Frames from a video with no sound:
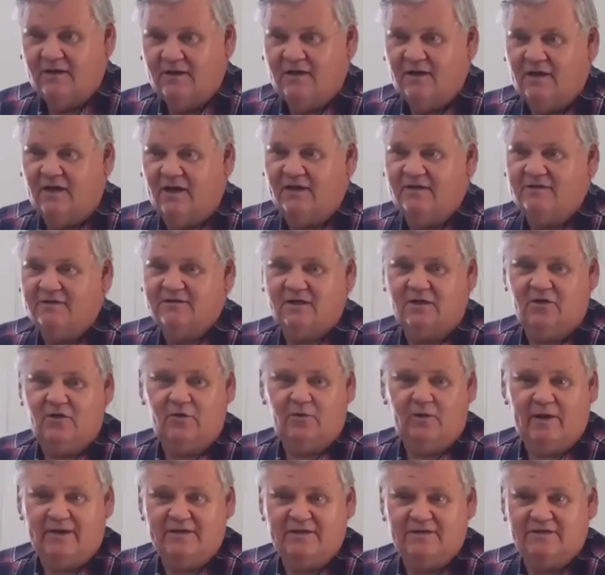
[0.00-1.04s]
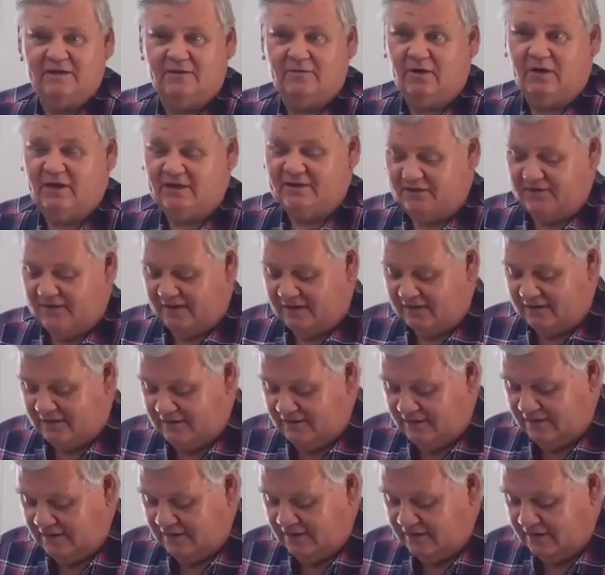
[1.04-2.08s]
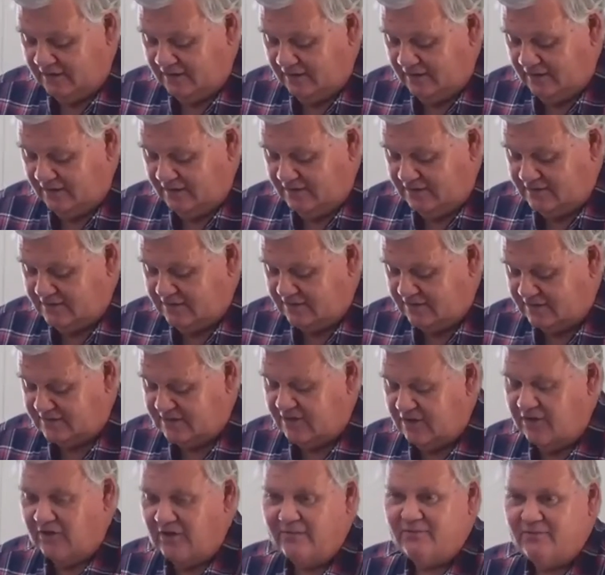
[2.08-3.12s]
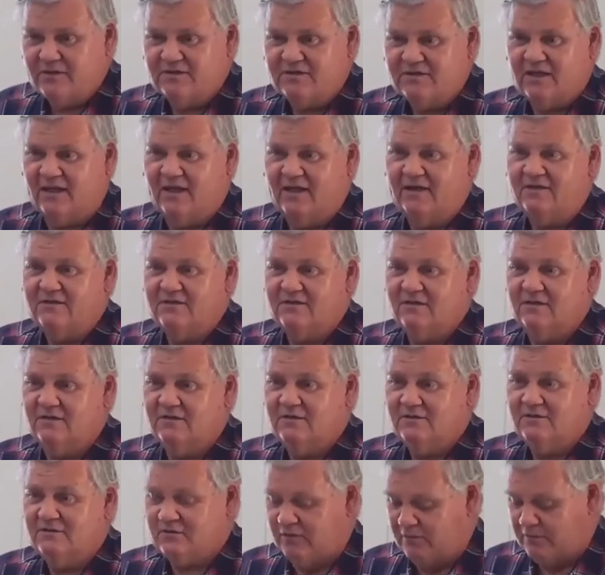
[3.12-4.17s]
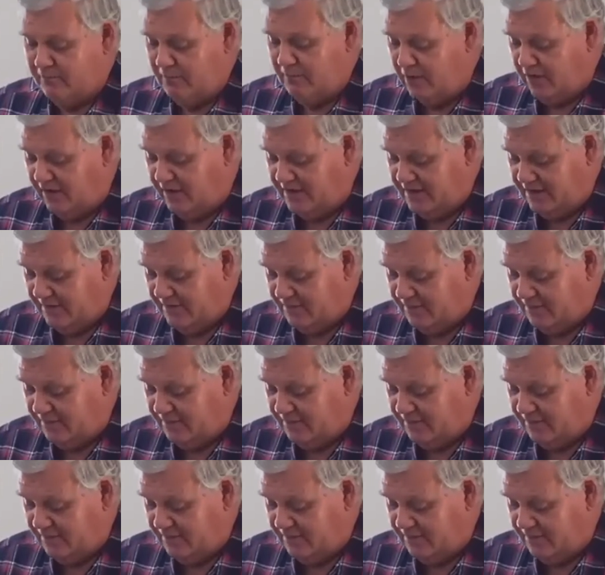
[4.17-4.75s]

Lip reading: And it's always the right thing to stir up the saints, to remind them